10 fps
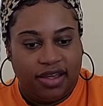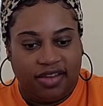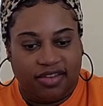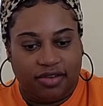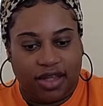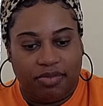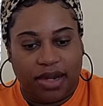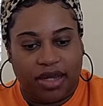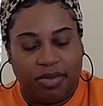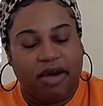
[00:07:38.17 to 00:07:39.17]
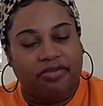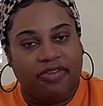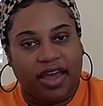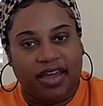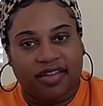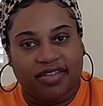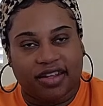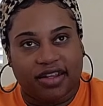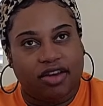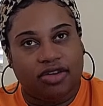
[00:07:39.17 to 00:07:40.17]
And so they buy them out
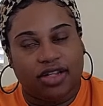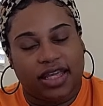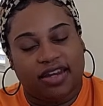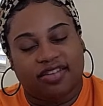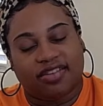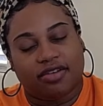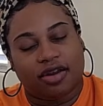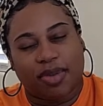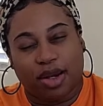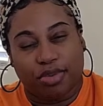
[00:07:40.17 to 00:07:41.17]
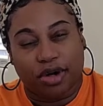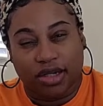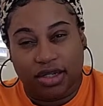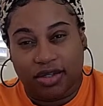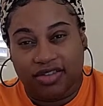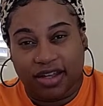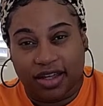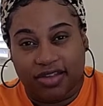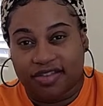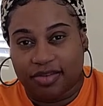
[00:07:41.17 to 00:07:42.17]
fast, and they only get a certain amount of products, I
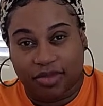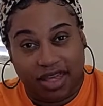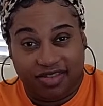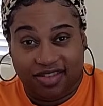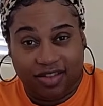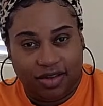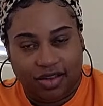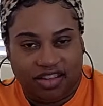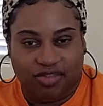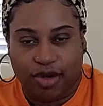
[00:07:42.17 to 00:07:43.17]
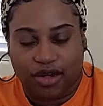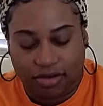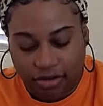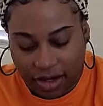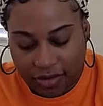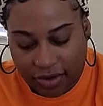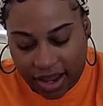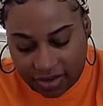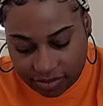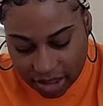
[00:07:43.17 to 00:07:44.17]
guess. I'm guessing that's why I don't never
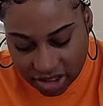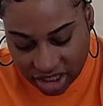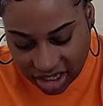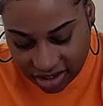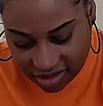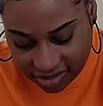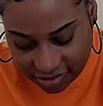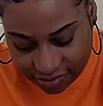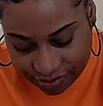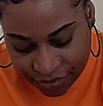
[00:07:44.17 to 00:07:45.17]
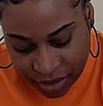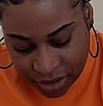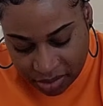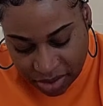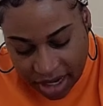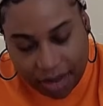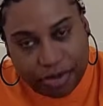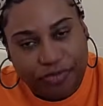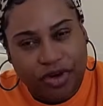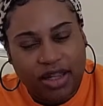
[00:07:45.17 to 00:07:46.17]
have my shades. But I
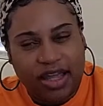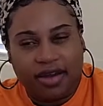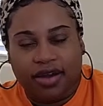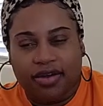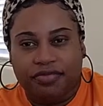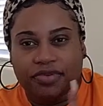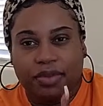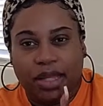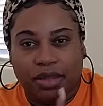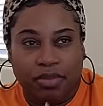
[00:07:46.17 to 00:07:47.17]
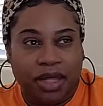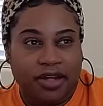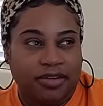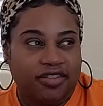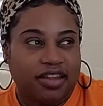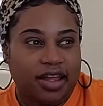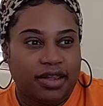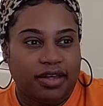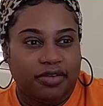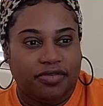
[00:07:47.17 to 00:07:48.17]
prefer, like, um, for my lip liners, I
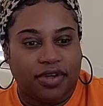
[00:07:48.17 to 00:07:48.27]
love